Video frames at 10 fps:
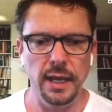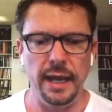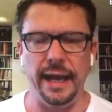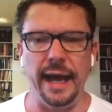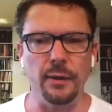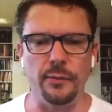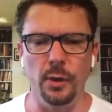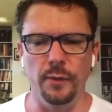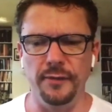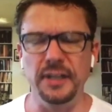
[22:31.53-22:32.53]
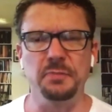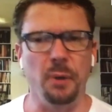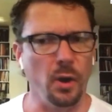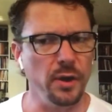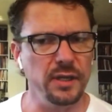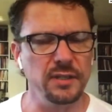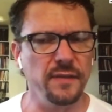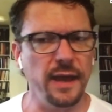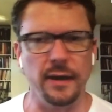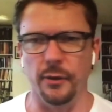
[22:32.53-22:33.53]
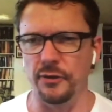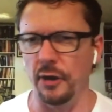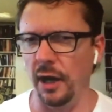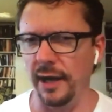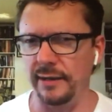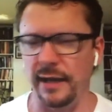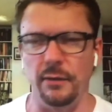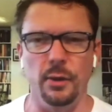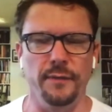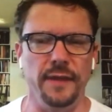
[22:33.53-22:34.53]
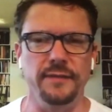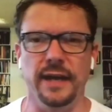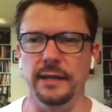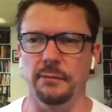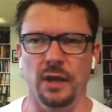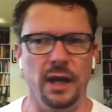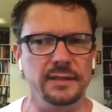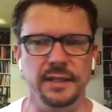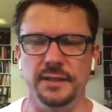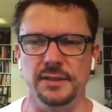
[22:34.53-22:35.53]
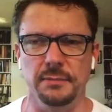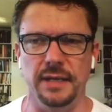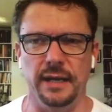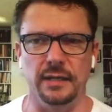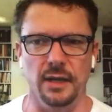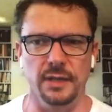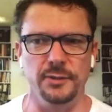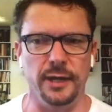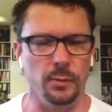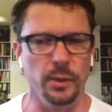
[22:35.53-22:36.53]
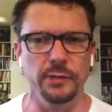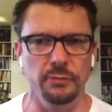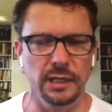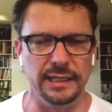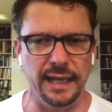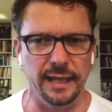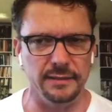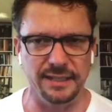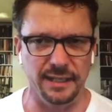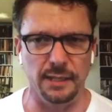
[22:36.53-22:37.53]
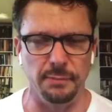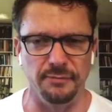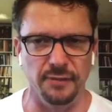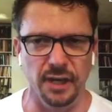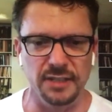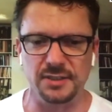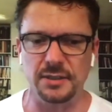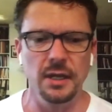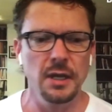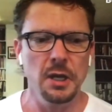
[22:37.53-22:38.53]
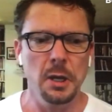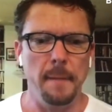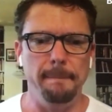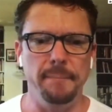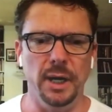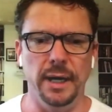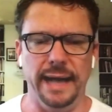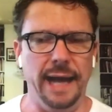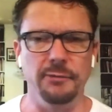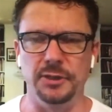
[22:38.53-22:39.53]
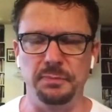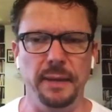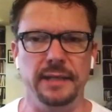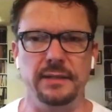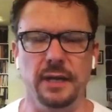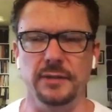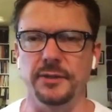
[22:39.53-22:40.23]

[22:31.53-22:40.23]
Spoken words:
And I don't know if he's party to that or not. I don't know if they've got him locked into some kind of contract where he really can't kick up a fuss, but I respect Dr.